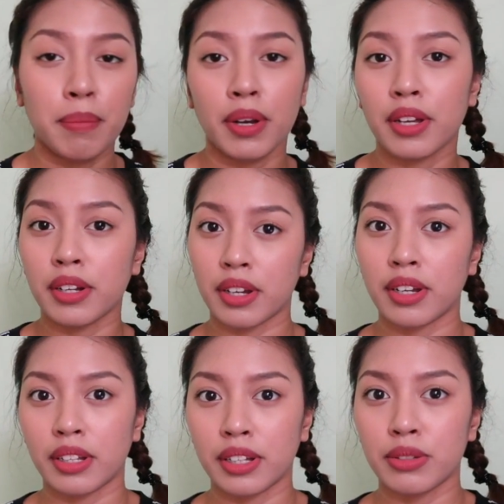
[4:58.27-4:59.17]
But
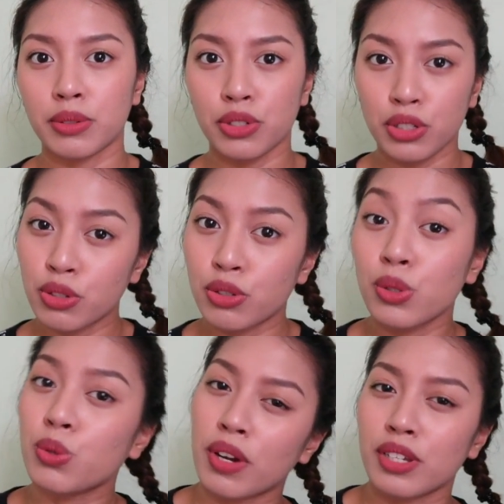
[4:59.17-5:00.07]
I like to just use
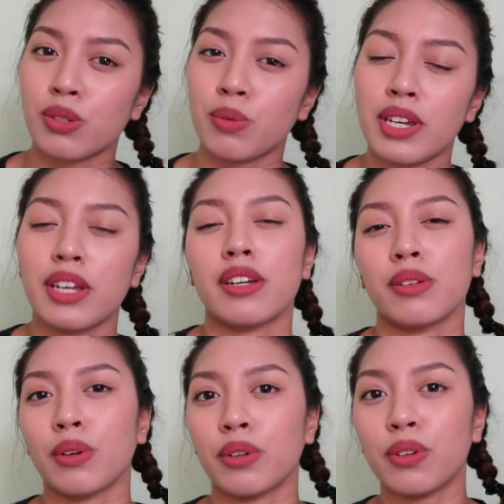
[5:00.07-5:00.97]
it twice a week
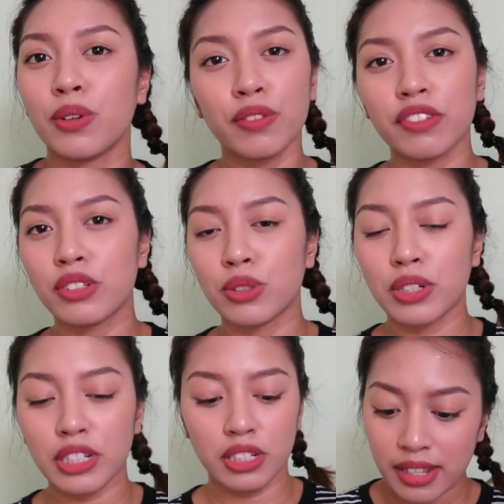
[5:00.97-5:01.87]
and not
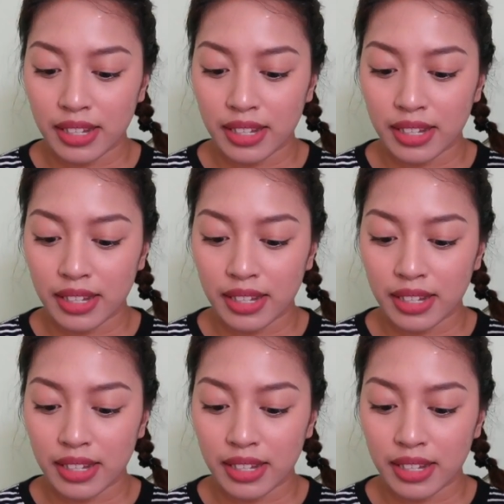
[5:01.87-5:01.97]
overdo it.